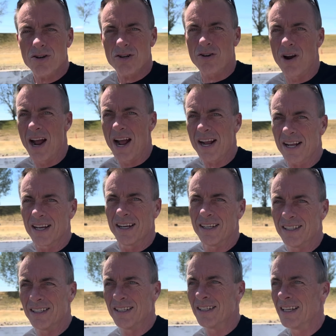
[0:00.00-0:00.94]
track,
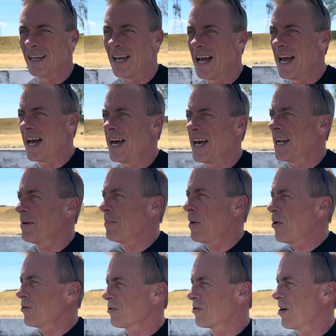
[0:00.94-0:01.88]
and a
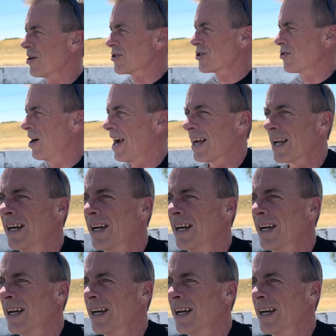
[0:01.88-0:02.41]
motocross track.